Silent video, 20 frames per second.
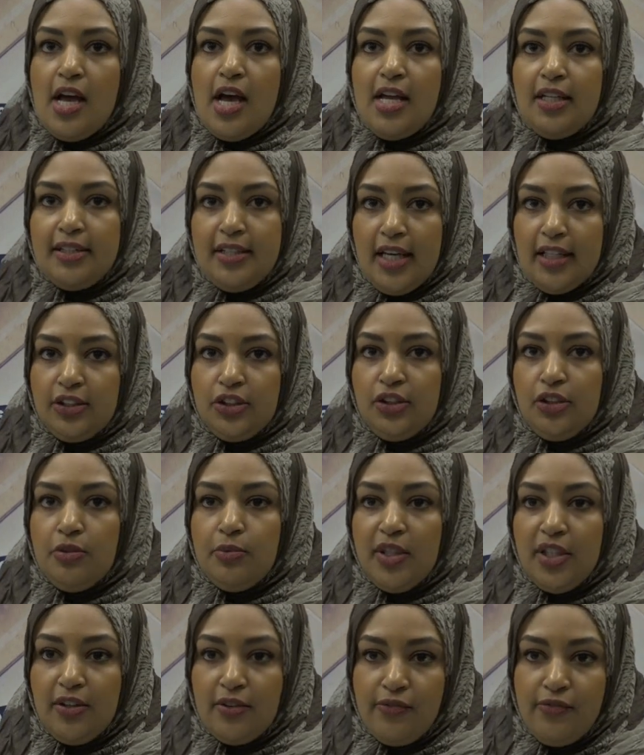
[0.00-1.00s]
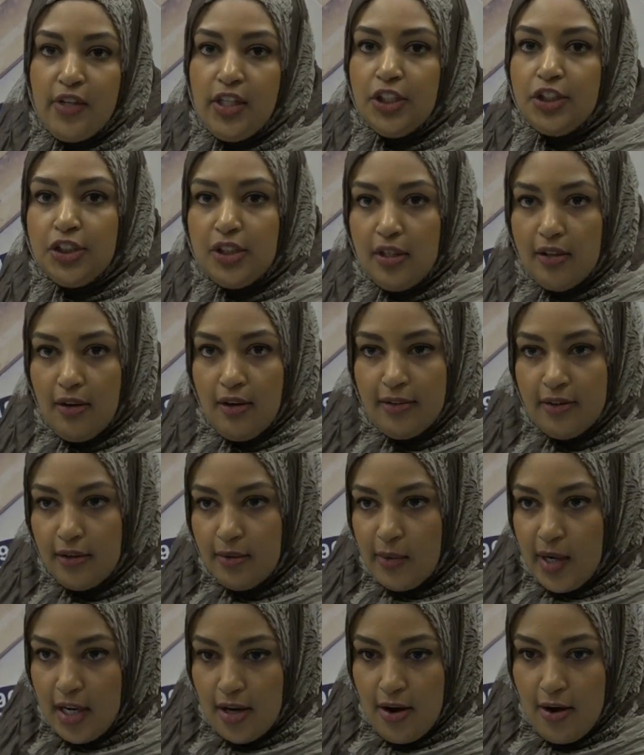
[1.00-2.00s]
and text you when they're finished and on
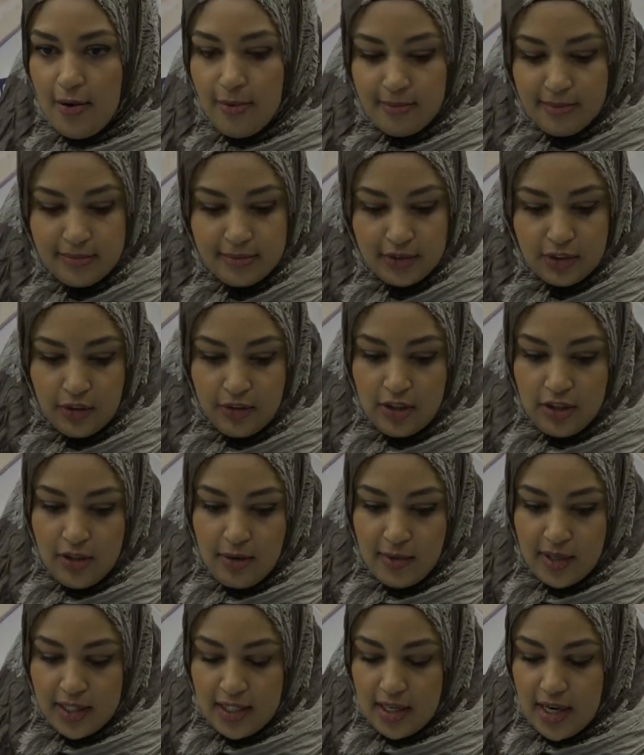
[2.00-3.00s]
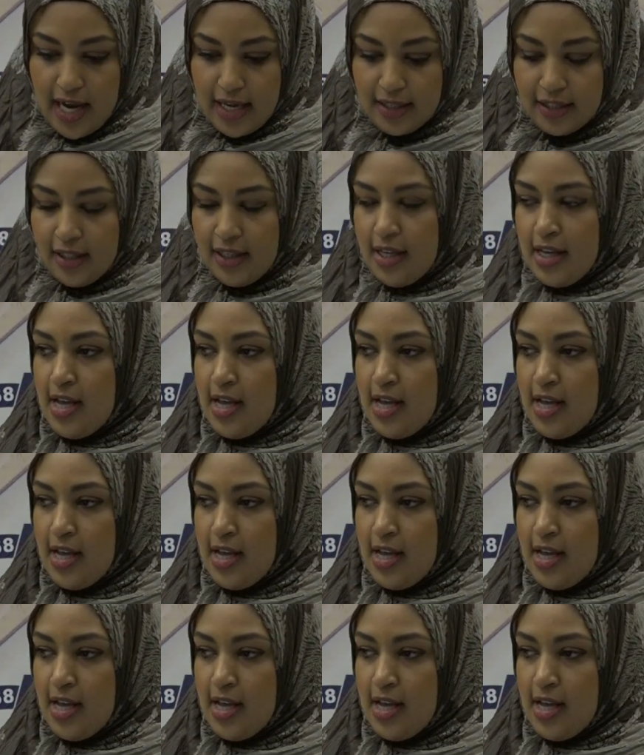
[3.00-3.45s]
their way home, so you know where they're at.